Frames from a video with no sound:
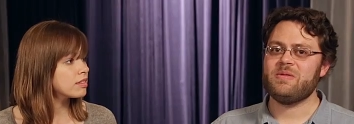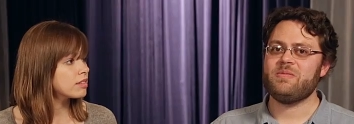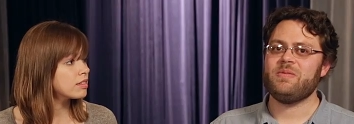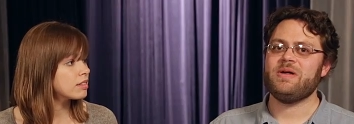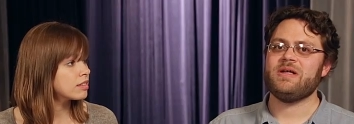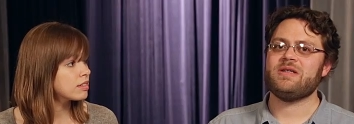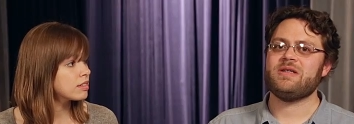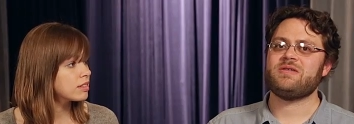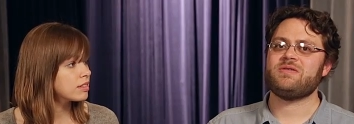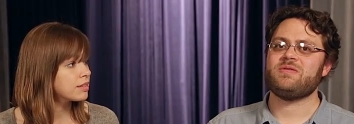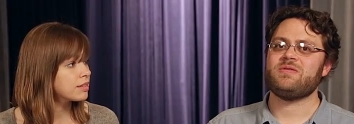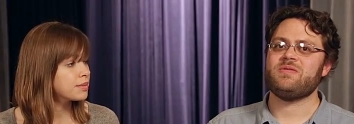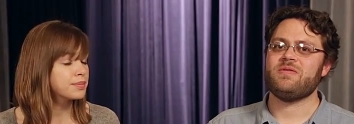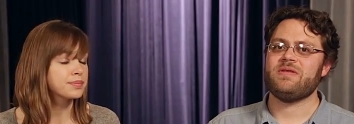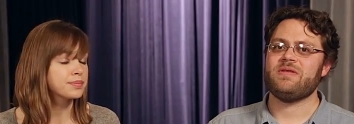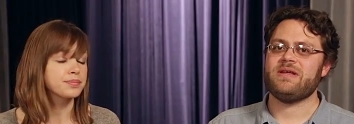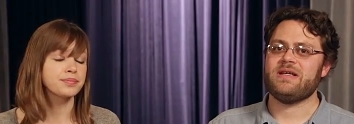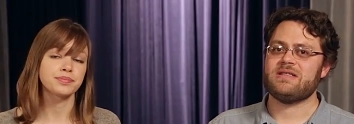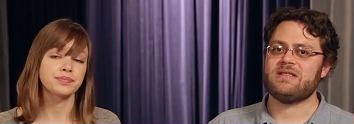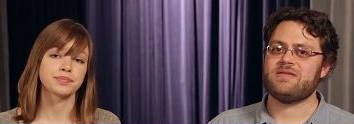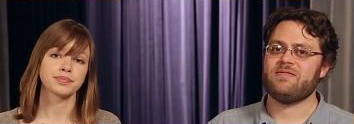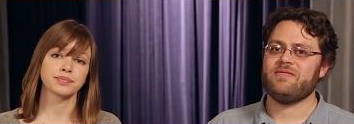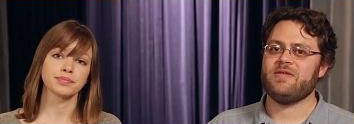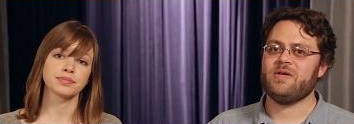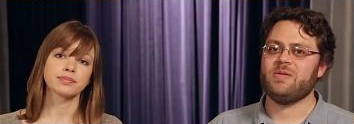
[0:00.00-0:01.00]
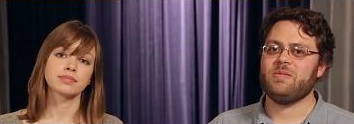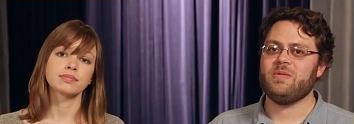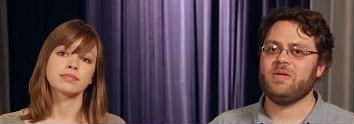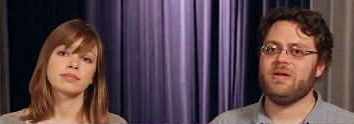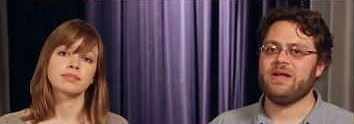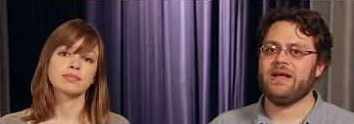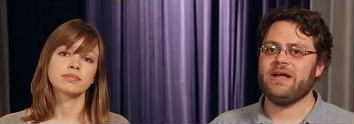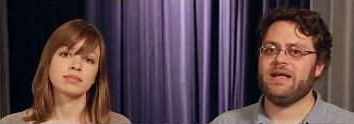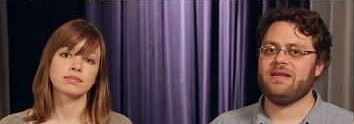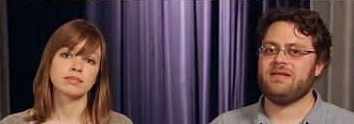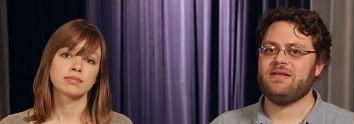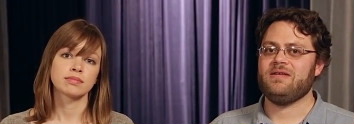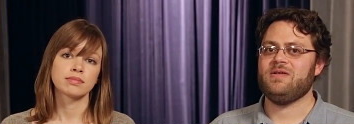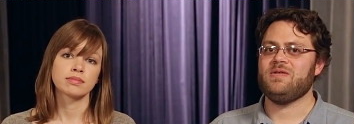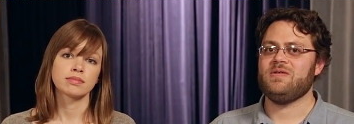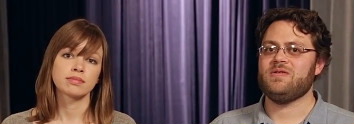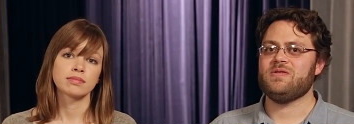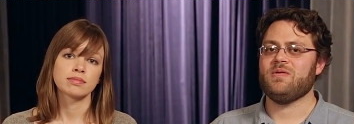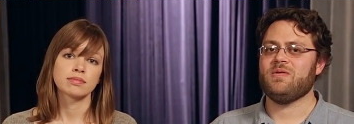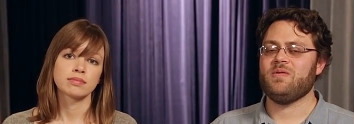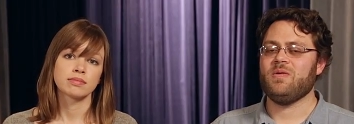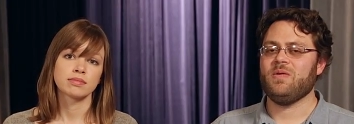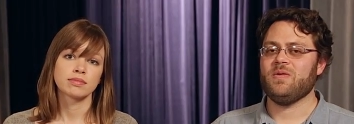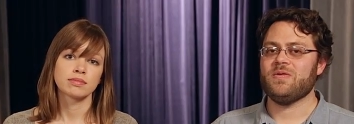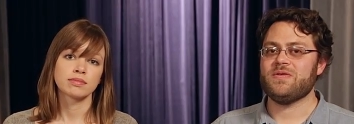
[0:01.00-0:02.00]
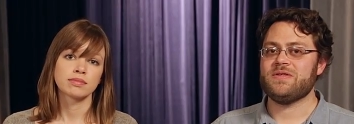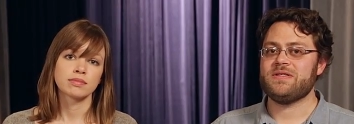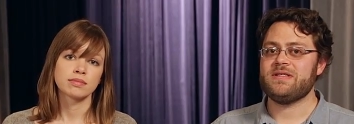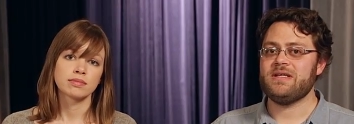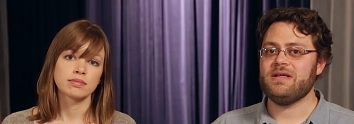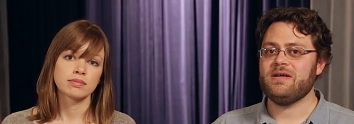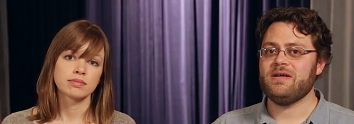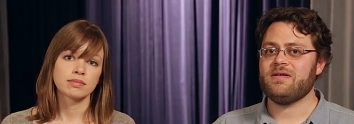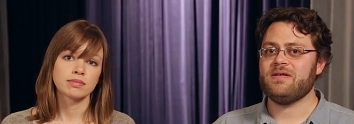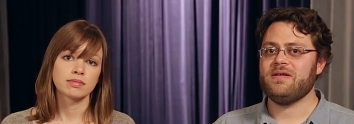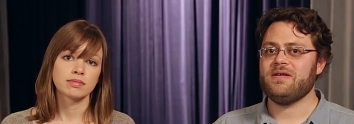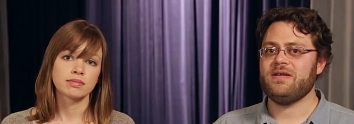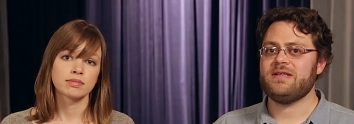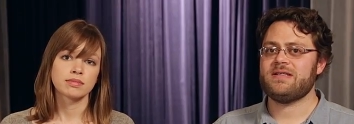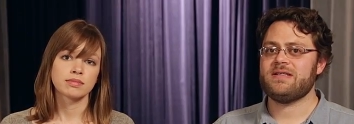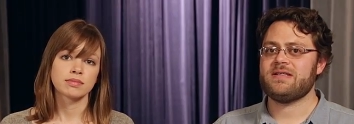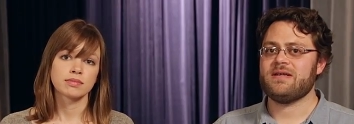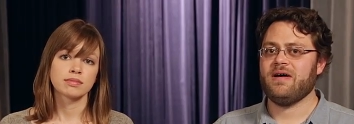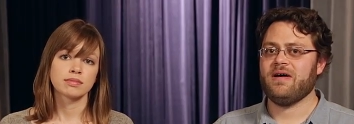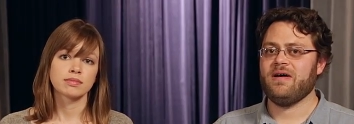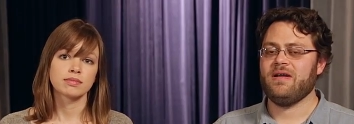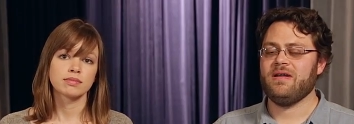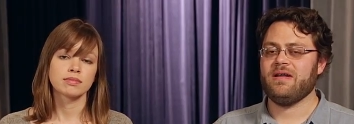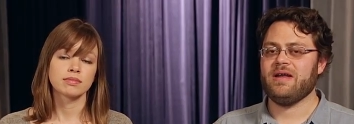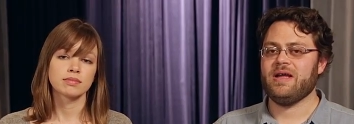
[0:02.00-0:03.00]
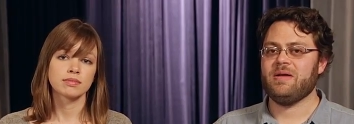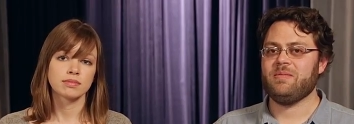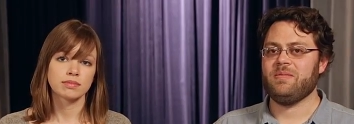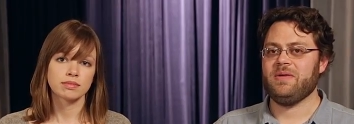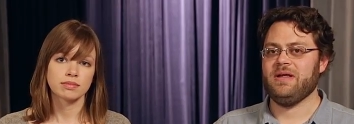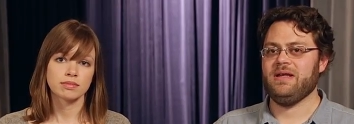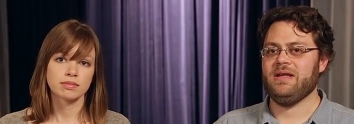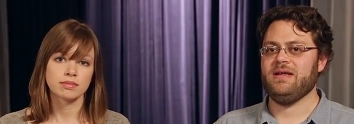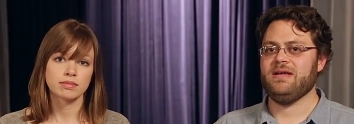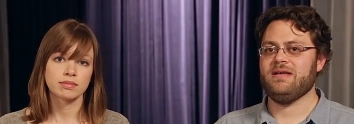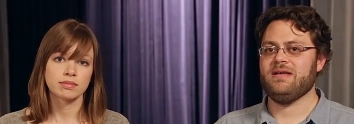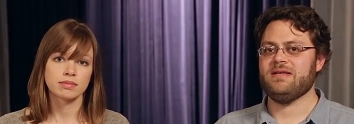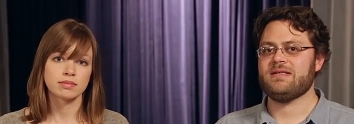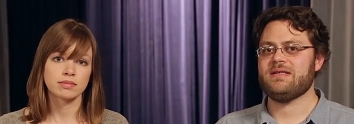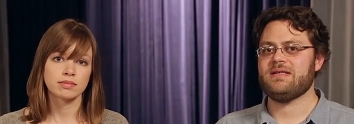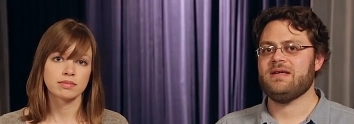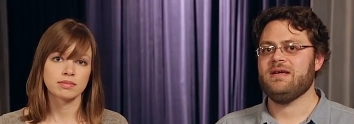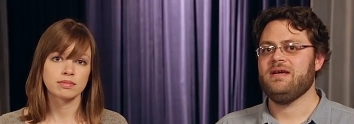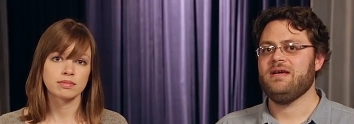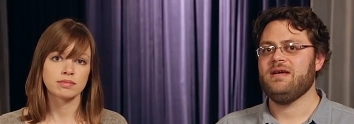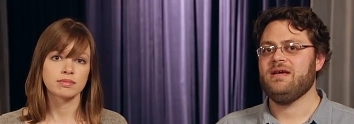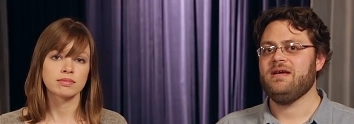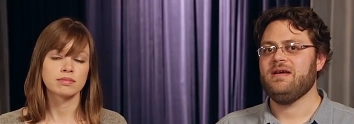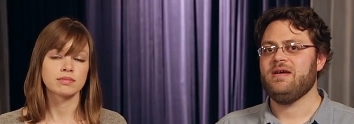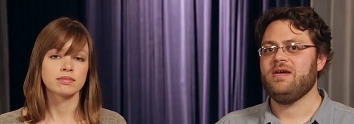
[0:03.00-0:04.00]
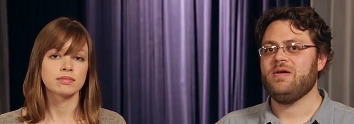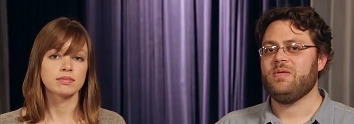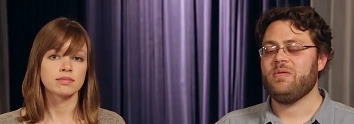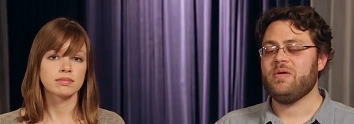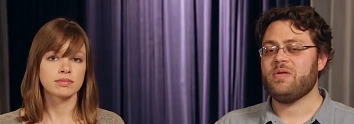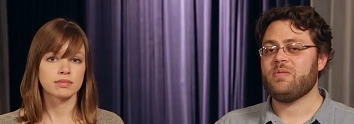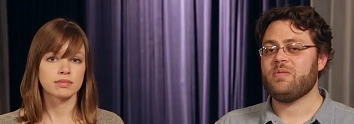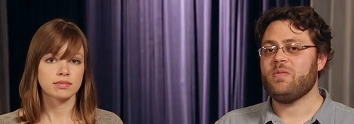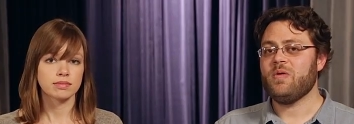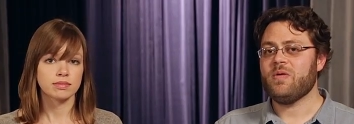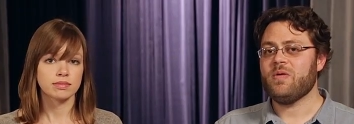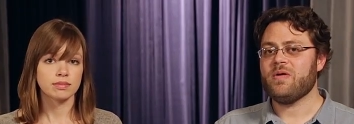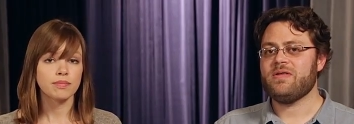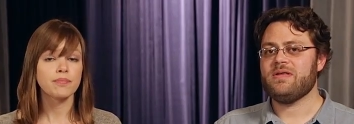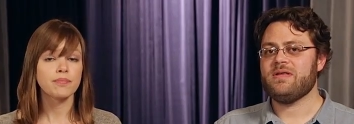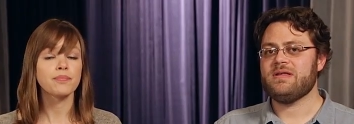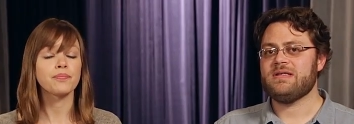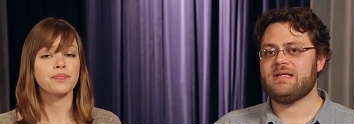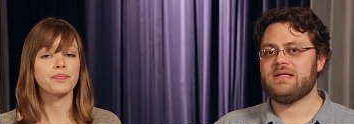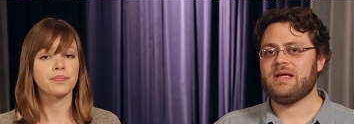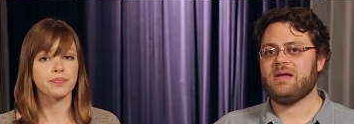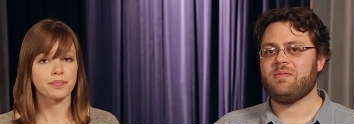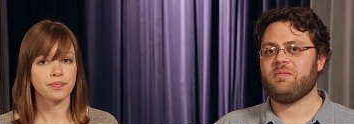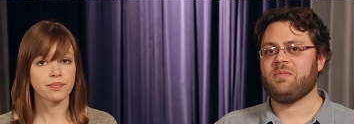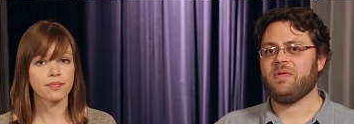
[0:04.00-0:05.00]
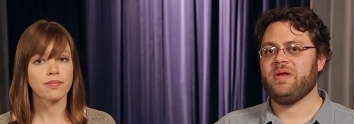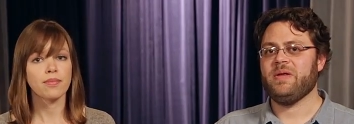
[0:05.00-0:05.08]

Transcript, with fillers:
Speaker 1: the best tool that's available at the U to hold synchronous online meetings with more than 10